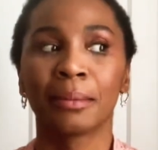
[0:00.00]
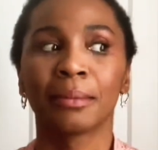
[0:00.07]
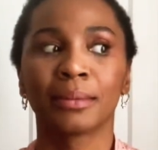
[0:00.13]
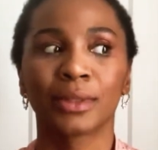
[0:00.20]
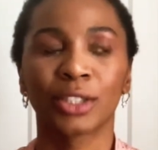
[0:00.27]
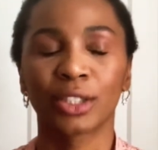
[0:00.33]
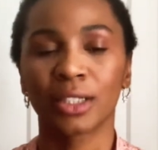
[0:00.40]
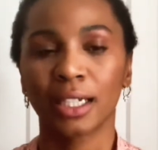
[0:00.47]

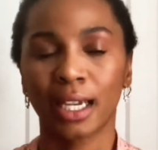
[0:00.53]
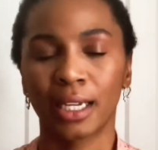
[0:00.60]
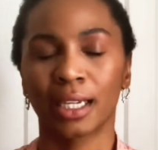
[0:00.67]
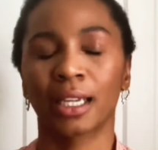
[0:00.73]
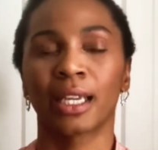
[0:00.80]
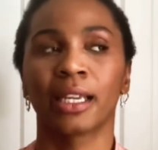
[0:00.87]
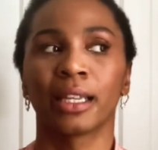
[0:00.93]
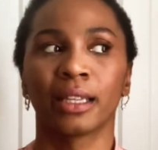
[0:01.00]
just to kind of
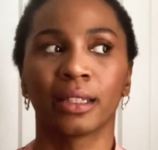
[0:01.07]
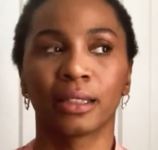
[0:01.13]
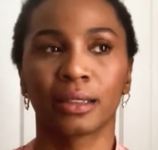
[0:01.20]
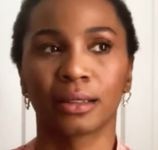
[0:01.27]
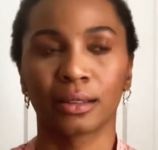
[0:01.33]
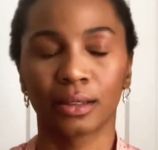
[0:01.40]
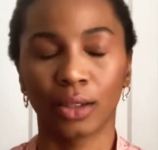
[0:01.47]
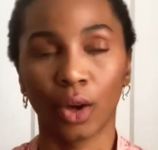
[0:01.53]
get it
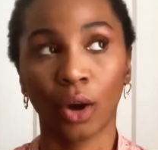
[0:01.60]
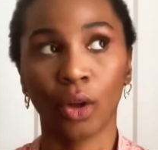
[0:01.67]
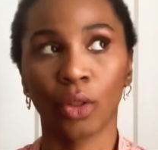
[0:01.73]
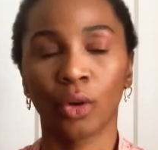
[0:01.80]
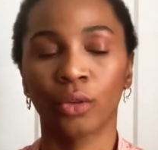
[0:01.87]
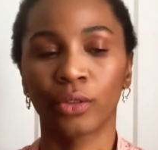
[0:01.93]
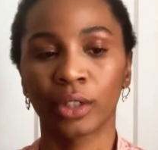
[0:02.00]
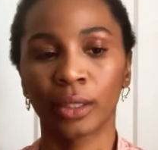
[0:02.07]
all
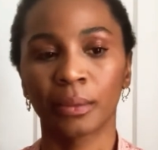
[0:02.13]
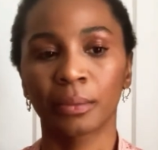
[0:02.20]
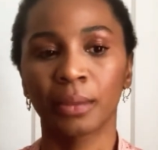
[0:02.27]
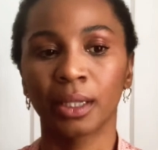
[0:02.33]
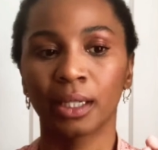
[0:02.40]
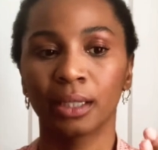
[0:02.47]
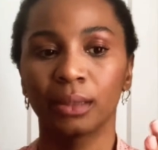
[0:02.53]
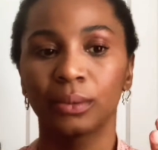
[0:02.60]
over,
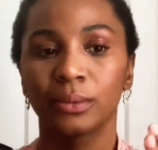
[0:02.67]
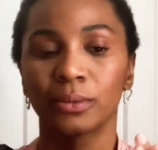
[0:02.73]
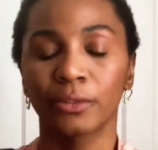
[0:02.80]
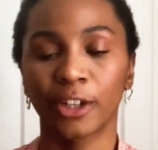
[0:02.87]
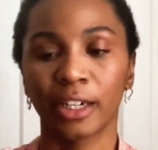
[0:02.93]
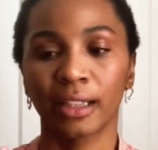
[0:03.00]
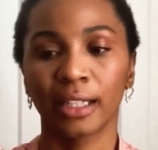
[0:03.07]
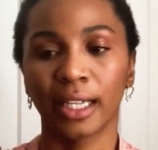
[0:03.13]
but
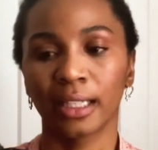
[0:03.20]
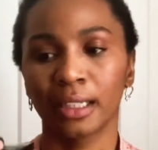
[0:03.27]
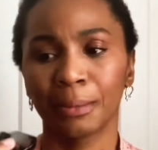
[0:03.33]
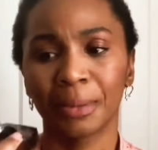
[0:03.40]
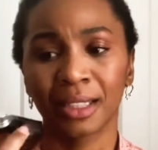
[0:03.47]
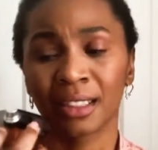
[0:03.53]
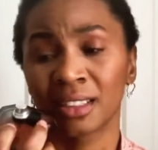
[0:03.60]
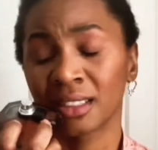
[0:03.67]
very lightly
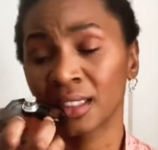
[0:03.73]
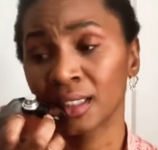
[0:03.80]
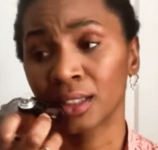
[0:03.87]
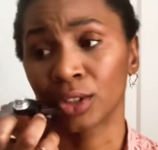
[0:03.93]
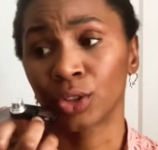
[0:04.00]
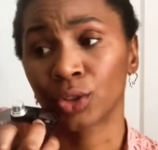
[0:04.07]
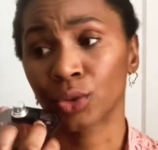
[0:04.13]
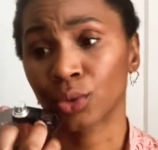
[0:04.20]
because it
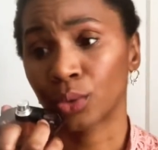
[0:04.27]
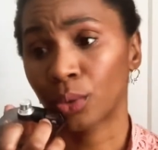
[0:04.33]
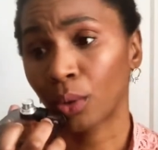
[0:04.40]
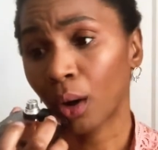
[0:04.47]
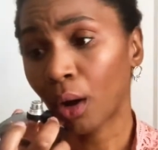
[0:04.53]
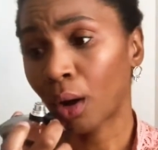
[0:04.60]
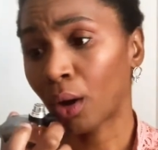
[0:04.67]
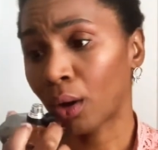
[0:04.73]
is
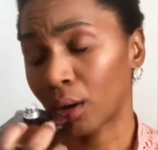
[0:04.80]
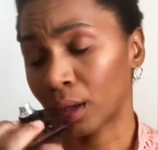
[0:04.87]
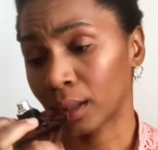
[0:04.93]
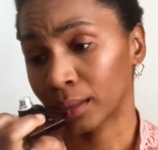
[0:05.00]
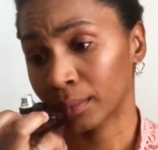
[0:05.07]
strong.